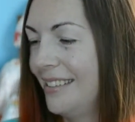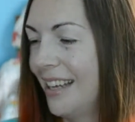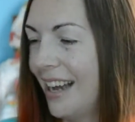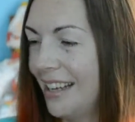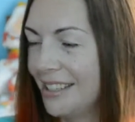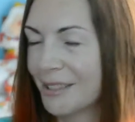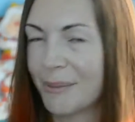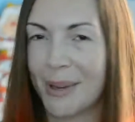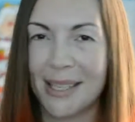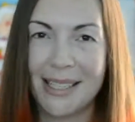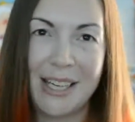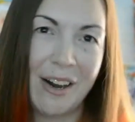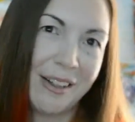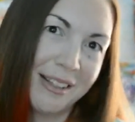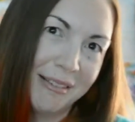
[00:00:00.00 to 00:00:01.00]
I just want to
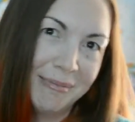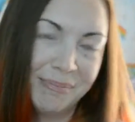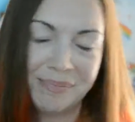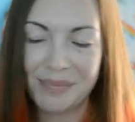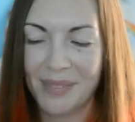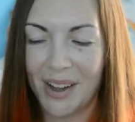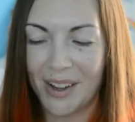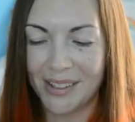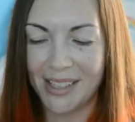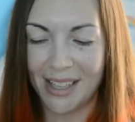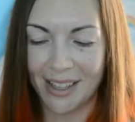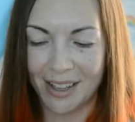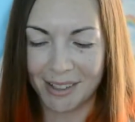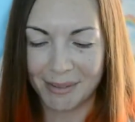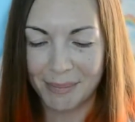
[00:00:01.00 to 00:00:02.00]
stare at them all day
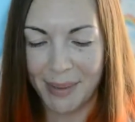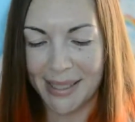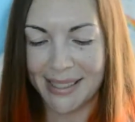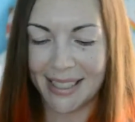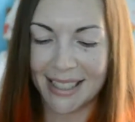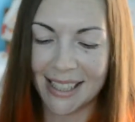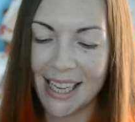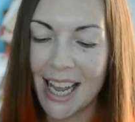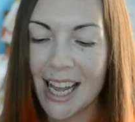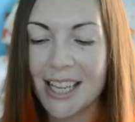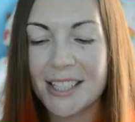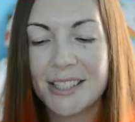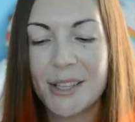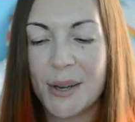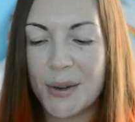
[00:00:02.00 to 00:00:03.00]
long, basically.
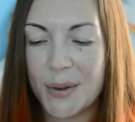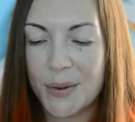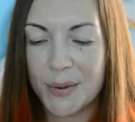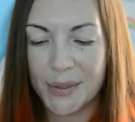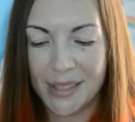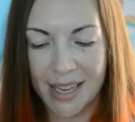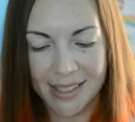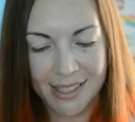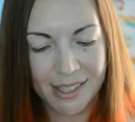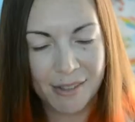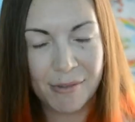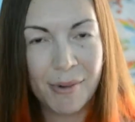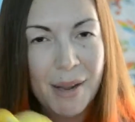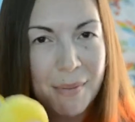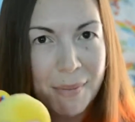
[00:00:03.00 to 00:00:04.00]
So yes,
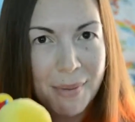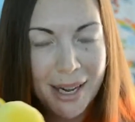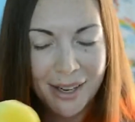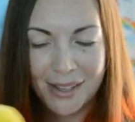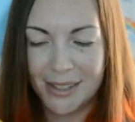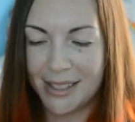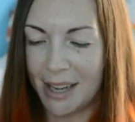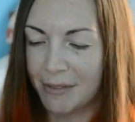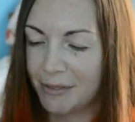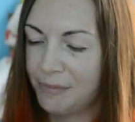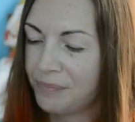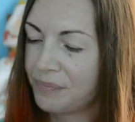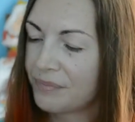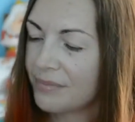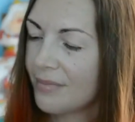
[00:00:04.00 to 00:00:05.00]
Rainbow Brite herself.
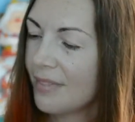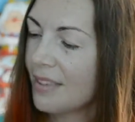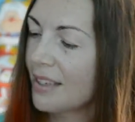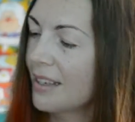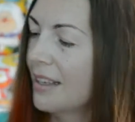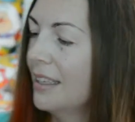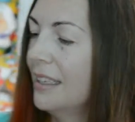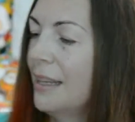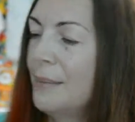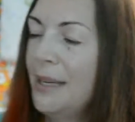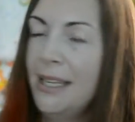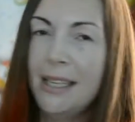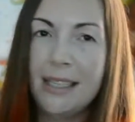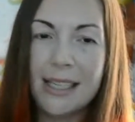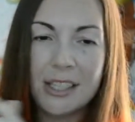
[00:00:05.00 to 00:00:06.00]

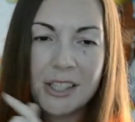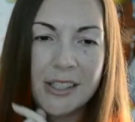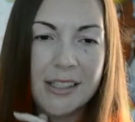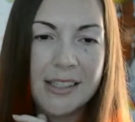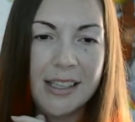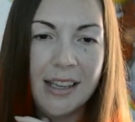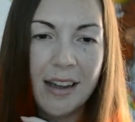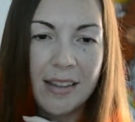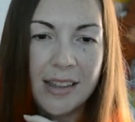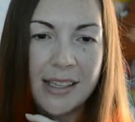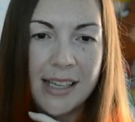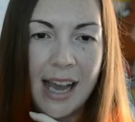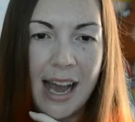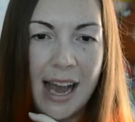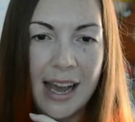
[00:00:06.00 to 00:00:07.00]
Limited edition. See on the
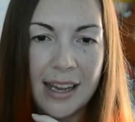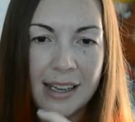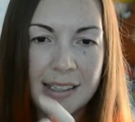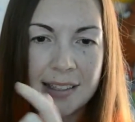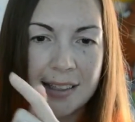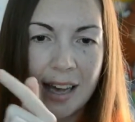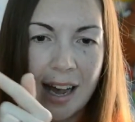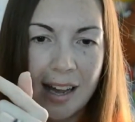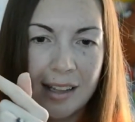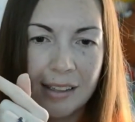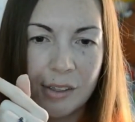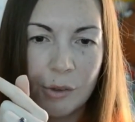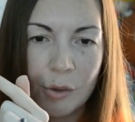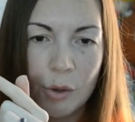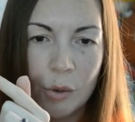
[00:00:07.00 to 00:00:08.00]
tag, it's got a
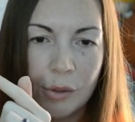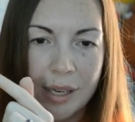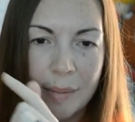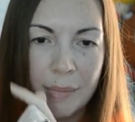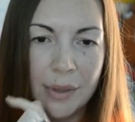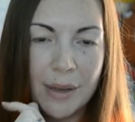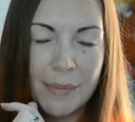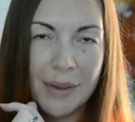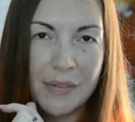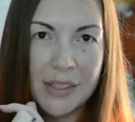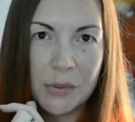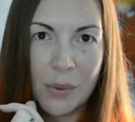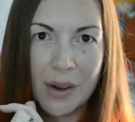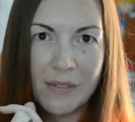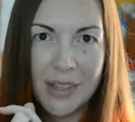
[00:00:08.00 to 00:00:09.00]
little gold emblem if
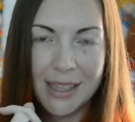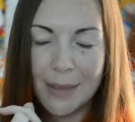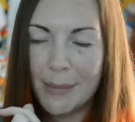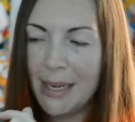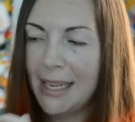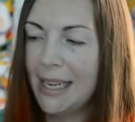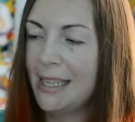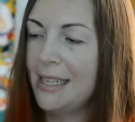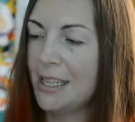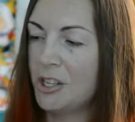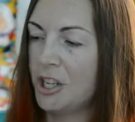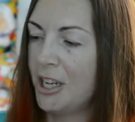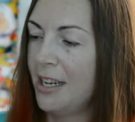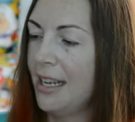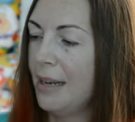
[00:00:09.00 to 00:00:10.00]
it's one of the limited
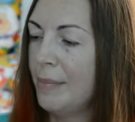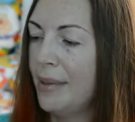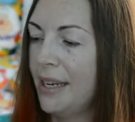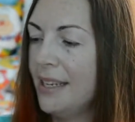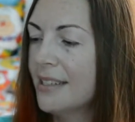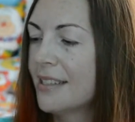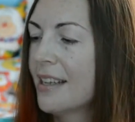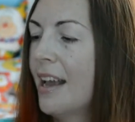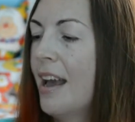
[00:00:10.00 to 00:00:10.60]
edition itty bitties.